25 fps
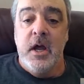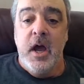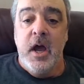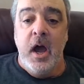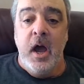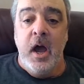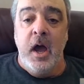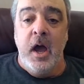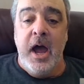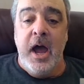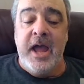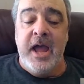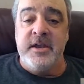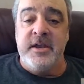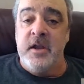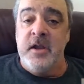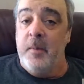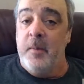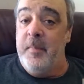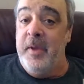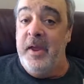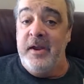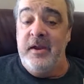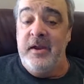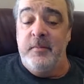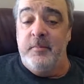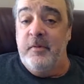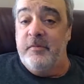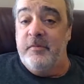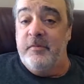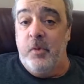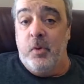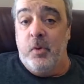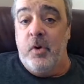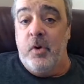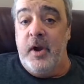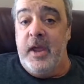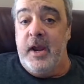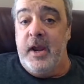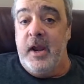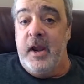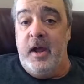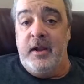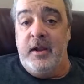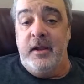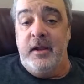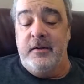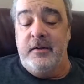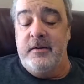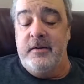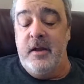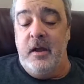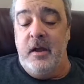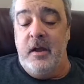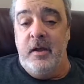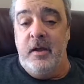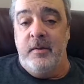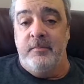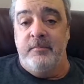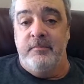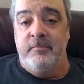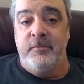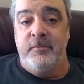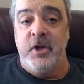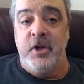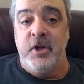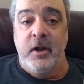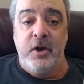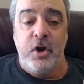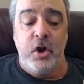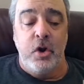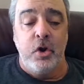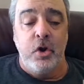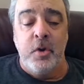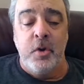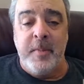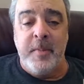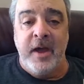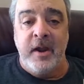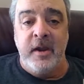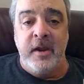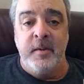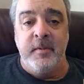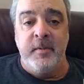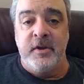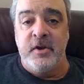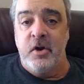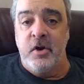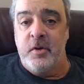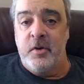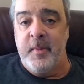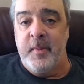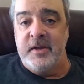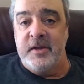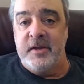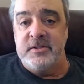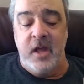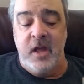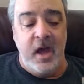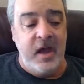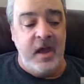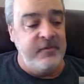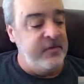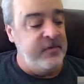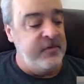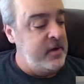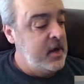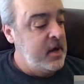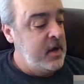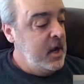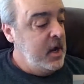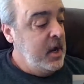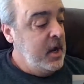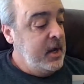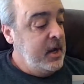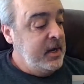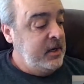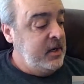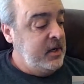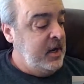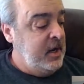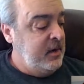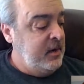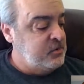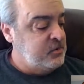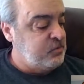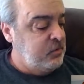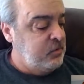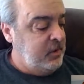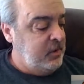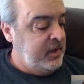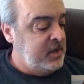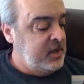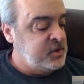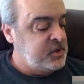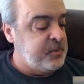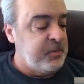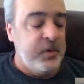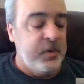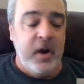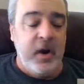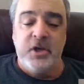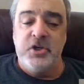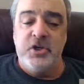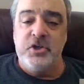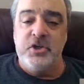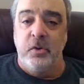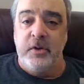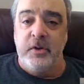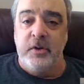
I had not met him before, and I had, I'd heard about him and heard about his life, and he was really inspirational.